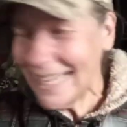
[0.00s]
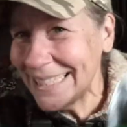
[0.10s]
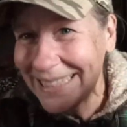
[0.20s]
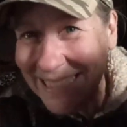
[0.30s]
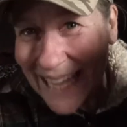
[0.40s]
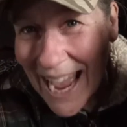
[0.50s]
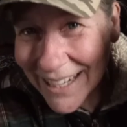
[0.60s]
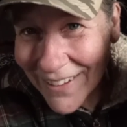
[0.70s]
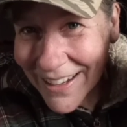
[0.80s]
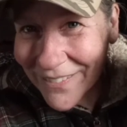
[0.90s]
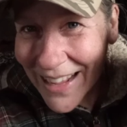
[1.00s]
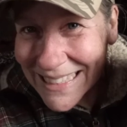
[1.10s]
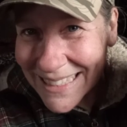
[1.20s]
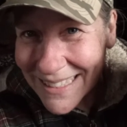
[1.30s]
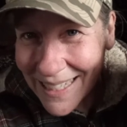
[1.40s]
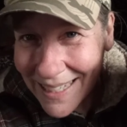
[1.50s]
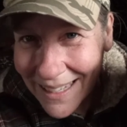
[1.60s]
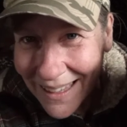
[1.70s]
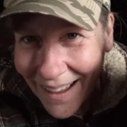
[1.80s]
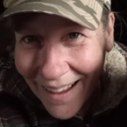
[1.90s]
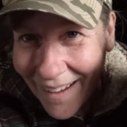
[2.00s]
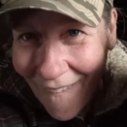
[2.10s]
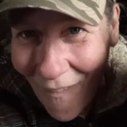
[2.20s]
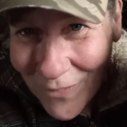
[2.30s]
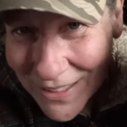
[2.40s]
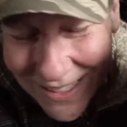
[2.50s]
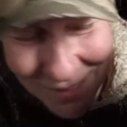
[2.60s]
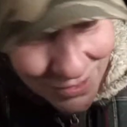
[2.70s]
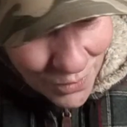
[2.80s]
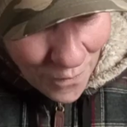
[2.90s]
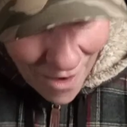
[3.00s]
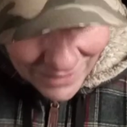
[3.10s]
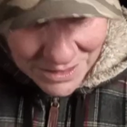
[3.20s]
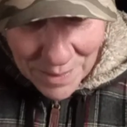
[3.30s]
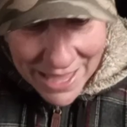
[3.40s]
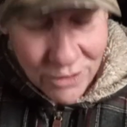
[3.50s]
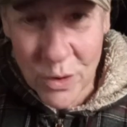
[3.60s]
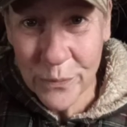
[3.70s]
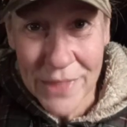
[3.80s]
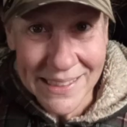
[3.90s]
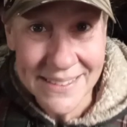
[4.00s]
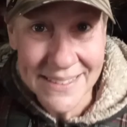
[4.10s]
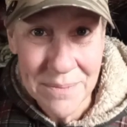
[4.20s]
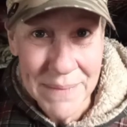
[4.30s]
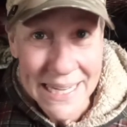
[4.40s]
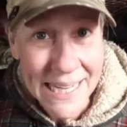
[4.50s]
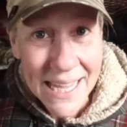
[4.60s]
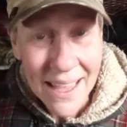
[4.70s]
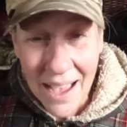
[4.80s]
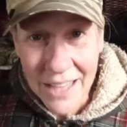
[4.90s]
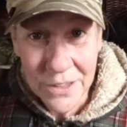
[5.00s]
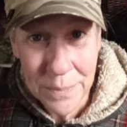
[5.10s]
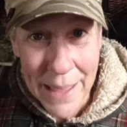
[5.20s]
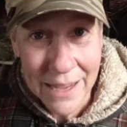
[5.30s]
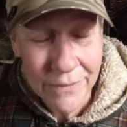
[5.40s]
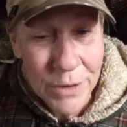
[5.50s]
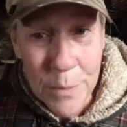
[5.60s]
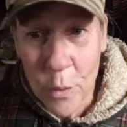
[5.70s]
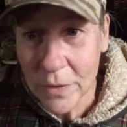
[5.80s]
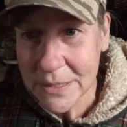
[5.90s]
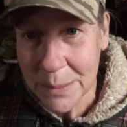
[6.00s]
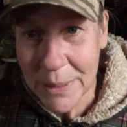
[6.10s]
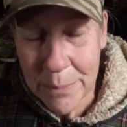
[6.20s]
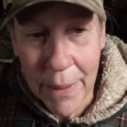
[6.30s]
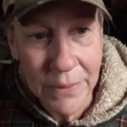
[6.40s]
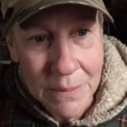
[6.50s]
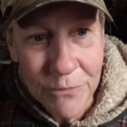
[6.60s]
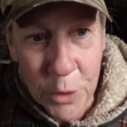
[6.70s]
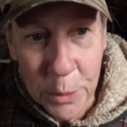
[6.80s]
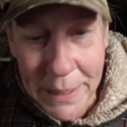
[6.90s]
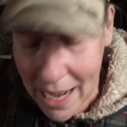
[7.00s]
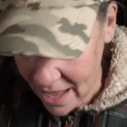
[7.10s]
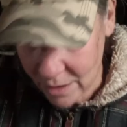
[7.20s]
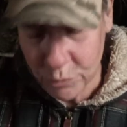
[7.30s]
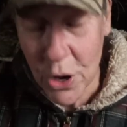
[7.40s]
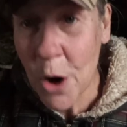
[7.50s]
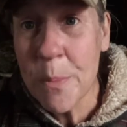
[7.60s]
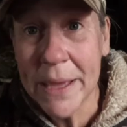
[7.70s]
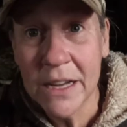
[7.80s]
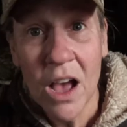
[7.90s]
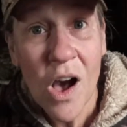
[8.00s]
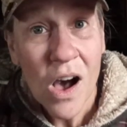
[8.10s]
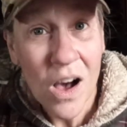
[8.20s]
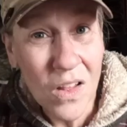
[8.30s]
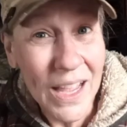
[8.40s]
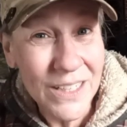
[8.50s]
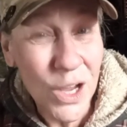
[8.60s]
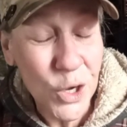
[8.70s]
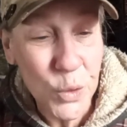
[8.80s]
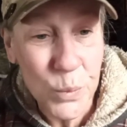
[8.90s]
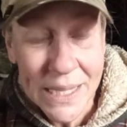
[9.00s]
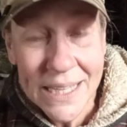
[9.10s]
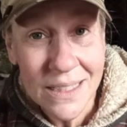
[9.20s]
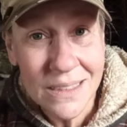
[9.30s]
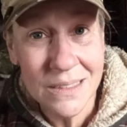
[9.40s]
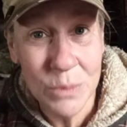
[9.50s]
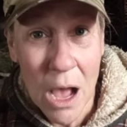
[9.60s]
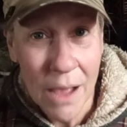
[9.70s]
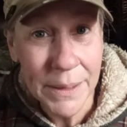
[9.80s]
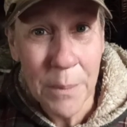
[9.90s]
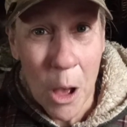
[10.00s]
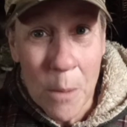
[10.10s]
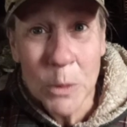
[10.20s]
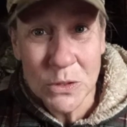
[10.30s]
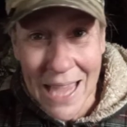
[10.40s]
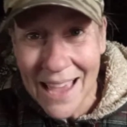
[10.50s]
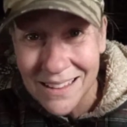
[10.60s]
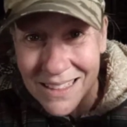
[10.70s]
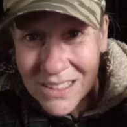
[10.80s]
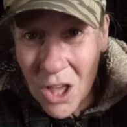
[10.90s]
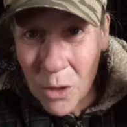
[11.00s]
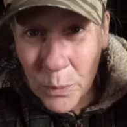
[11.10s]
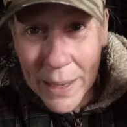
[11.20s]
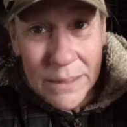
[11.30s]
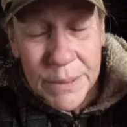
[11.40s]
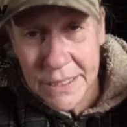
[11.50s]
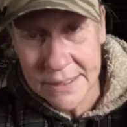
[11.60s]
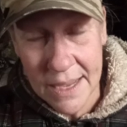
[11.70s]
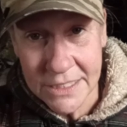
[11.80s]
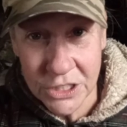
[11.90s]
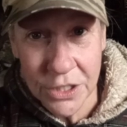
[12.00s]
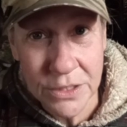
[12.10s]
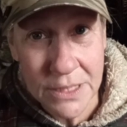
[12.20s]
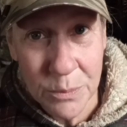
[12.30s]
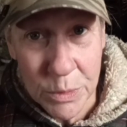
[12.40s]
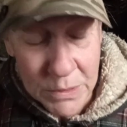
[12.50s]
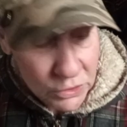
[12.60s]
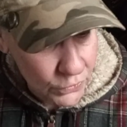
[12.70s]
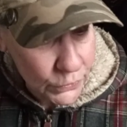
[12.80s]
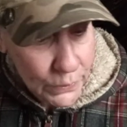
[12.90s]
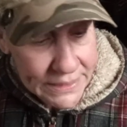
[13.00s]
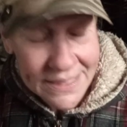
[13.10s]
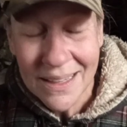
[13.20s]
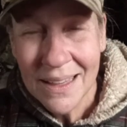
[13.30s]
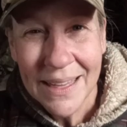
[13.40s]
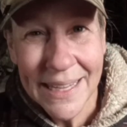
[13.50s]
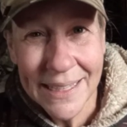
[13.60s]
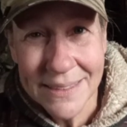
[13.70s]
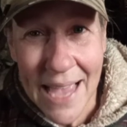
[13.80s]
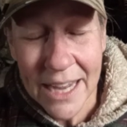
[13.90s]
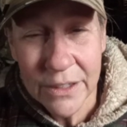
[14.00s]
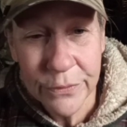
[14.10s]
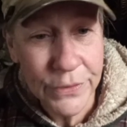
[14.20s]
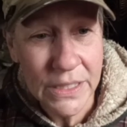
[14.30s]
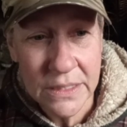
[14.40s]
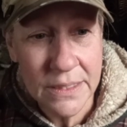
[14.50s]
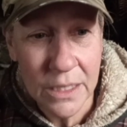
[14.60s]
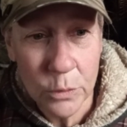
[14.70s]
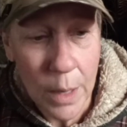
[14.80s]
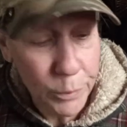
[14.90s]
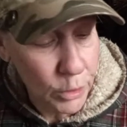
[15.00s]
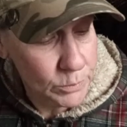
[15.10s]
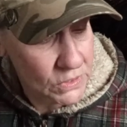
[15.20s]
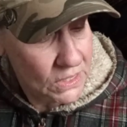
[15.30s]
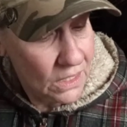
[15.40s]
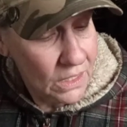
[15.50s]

It's the dehydrated one. See? Oh, this is so awesome. I don't know if they sent me another bag of them or if somebody bought them for me. I don't know, but all I know is I am almost out of these already because I shared some with Mr. Lucas. He's out of his uh, grub rooms